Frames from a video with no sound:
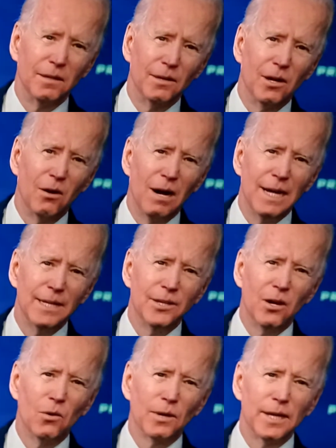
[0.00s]
I
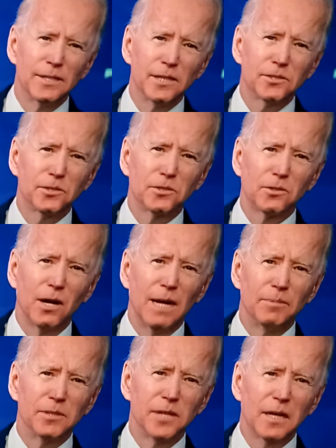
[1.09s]
know what I just described
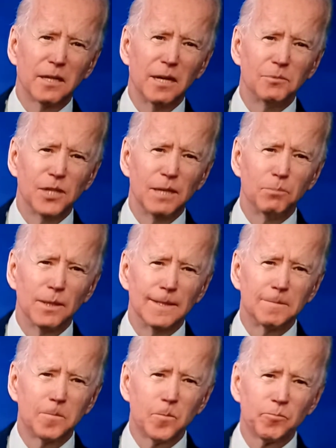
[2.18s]
does not come cheaply,
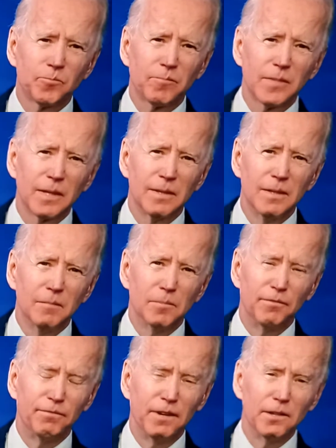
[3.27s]
but
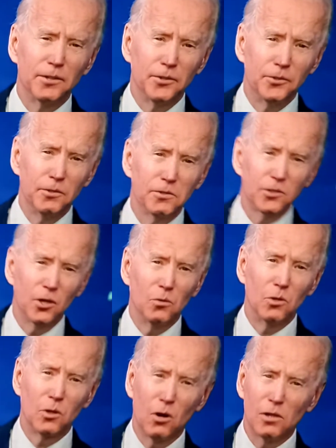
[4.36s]
failure to do so will
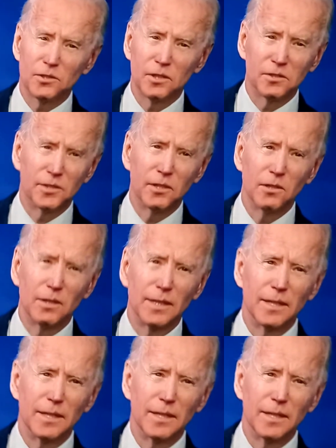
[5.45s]
cost us dearly.